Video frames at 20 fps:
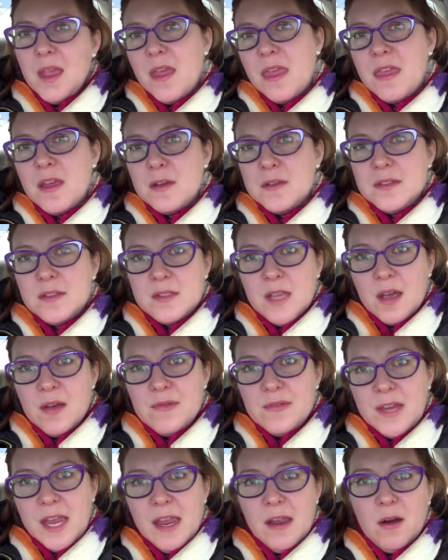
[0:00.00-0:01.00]
those
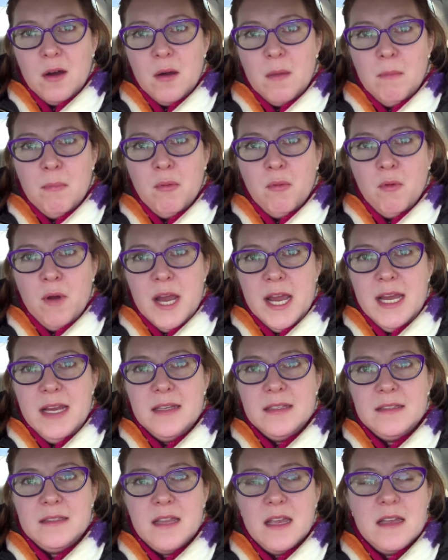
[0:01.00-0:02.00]
self-care
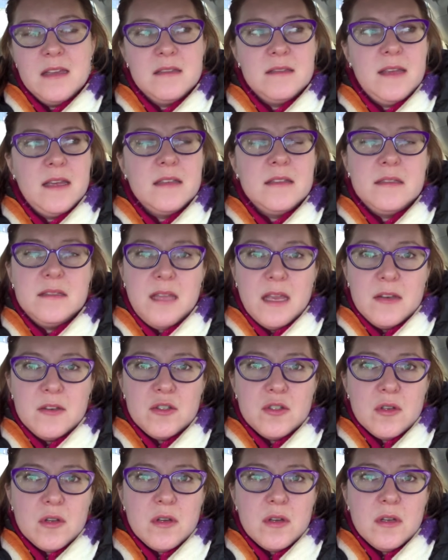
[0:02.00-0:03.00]
breaks as
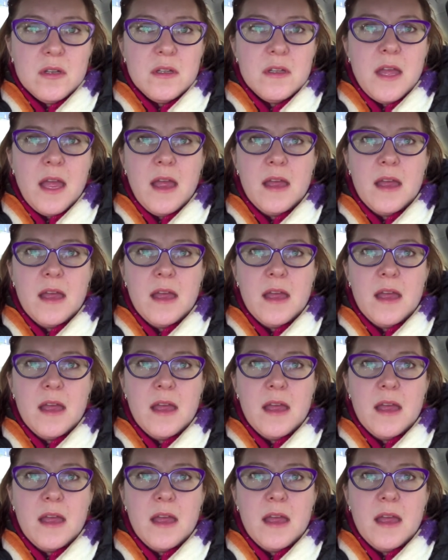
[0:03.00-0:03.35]
essential